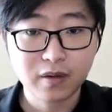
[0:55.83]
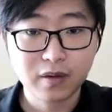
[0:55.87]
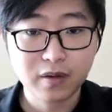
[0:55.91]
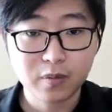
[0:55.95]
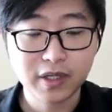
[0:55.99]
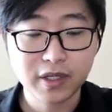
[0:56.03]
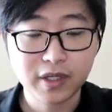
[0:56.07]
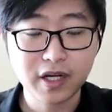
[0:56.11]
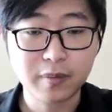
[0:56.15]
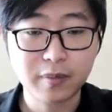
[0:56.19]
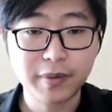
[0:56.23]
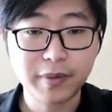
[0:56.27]

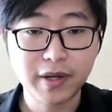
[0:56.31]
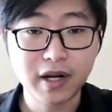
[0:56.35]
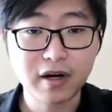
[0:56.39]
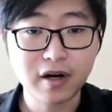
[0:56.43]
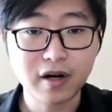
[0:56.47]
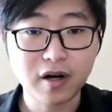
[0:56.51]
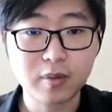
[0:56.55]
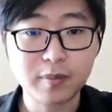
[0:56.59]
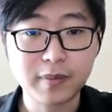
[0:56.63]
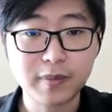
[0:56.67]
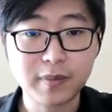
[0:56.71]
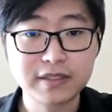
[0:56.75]
We
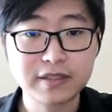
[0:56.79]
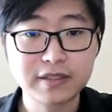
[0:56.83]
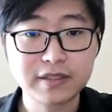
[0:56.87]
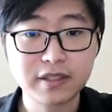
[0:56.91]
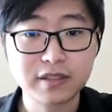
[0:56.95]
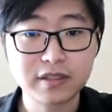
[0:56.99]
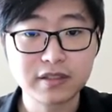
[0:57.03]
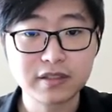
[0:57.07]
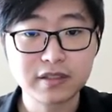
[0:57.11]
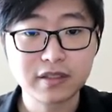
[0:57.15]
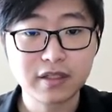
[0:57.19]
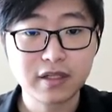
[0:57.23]
compare our
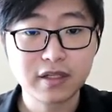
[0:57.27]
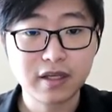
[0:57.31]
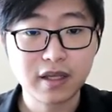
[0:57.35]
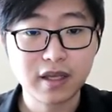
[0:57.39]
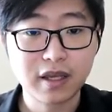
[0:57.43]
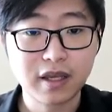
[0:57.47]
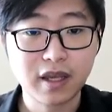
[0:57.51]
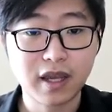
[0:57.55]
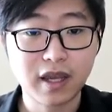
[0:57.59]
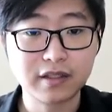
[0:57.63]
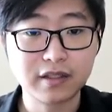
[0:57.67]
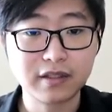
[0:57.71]
method
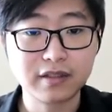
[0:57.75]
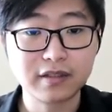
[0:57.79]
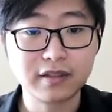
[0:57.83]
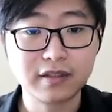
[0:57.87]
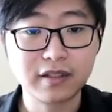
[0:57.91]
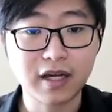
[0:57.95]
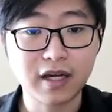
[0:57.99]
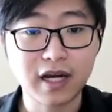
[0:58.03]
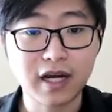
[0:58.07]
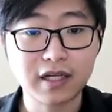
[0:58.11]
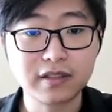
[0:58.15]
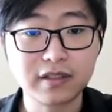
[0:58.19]
and
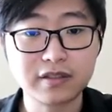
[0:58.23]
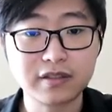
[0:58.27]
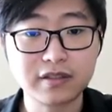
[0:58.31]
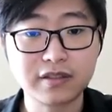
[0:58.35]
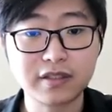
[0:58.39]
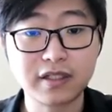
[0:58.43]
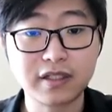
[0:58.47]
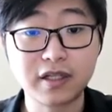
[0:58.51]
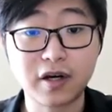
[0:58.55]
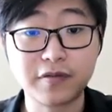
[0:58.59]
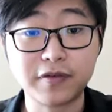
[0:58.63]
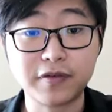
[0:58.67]
the other
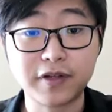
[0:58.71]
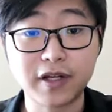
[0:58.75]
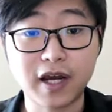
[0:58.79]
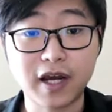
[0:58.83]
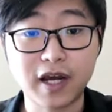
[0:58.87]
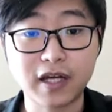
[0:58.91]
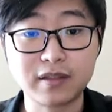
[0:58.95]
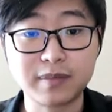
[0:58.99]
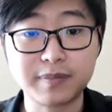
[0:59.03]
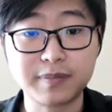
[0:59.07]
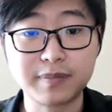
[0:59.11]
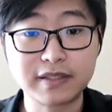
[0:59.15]

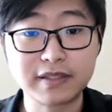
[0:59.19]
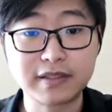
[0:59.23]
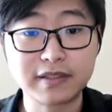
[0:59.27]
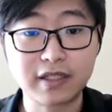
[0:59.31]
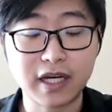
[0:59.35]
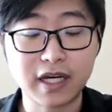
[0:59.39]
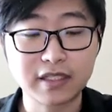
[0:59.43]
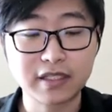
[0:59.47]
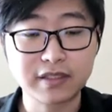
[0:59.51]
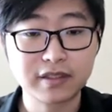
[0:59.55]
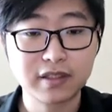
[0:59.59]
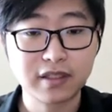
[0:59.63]
state-of-the-art
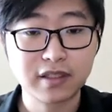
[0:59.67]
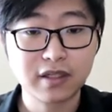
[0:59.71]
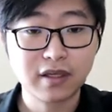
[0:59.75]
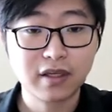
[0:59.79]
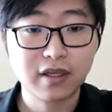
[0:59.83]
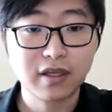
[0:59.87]
baselines,